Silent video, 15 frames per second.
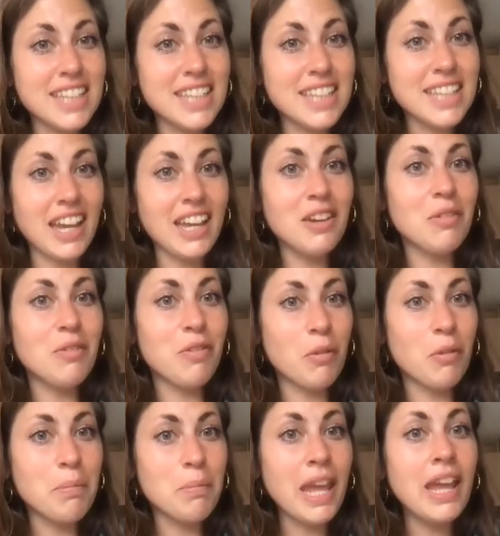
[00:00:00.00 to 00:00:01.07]
thank you for
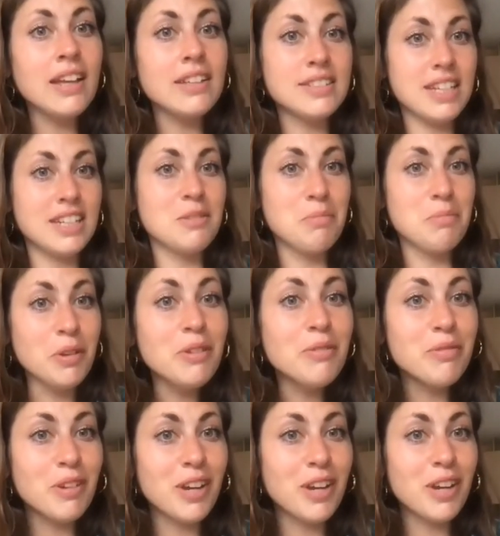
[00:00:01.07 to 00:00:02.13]
being such a
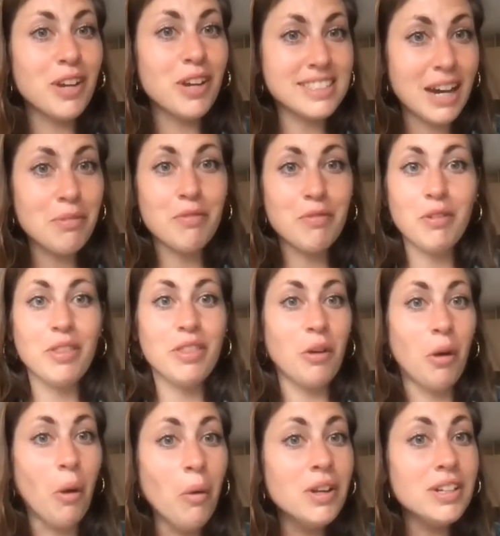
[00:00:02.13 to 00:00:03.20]
beautiful example
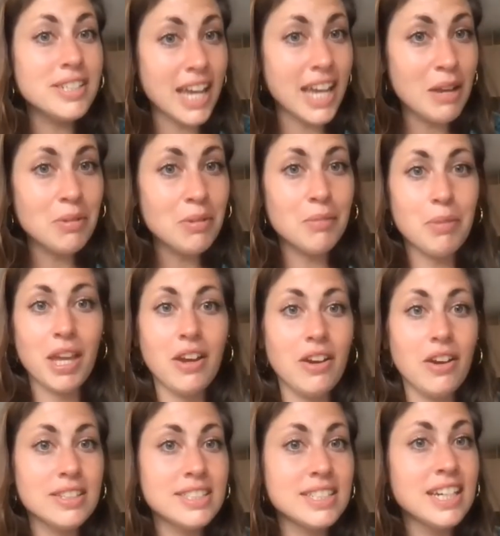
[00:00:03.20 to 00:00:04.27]
for the whole table,
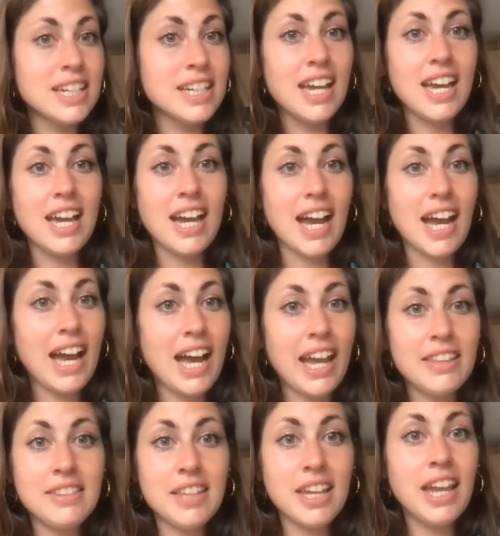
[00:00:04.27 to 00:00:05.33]
because
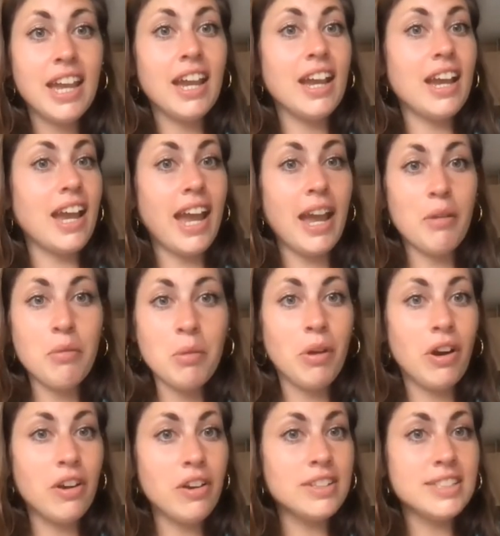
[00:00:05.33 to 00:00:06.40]
I think
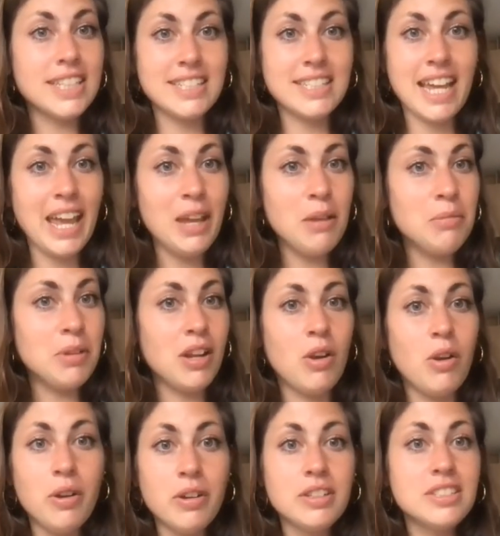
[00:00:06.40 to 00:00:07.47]
everyone on the table
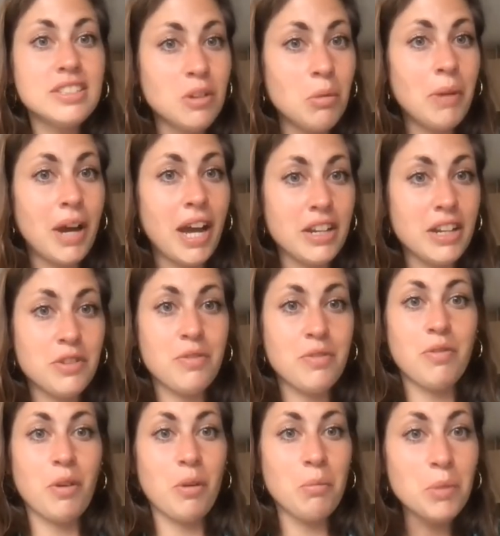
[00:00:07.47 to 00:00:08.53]
learned so much
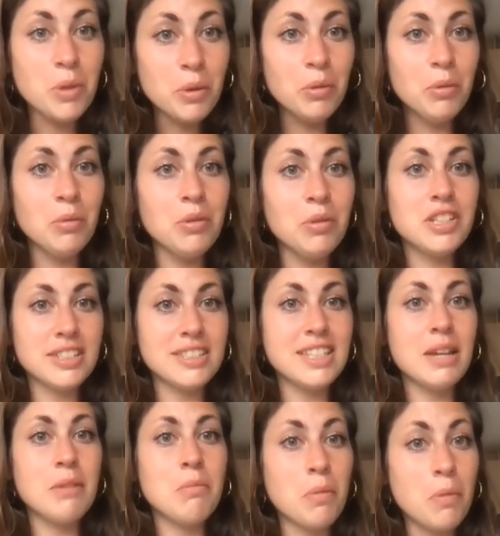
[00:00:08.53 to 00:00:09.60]
from you, just
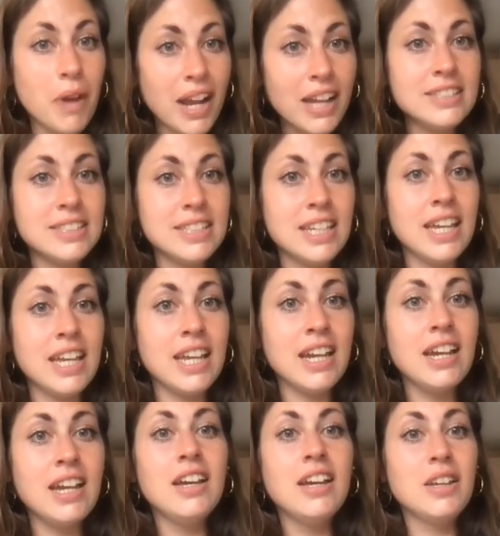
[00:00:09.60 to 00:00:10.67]

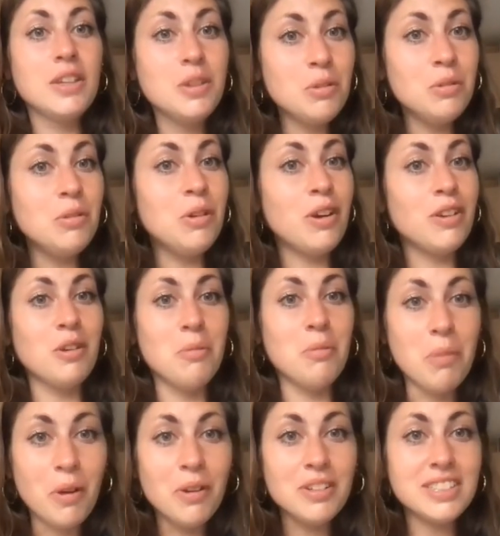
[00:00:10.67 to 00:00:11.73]
embracing you on your
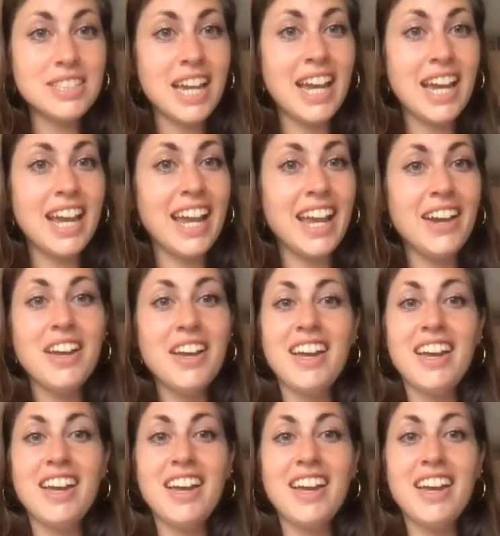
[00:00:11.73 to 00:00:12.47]
birthday,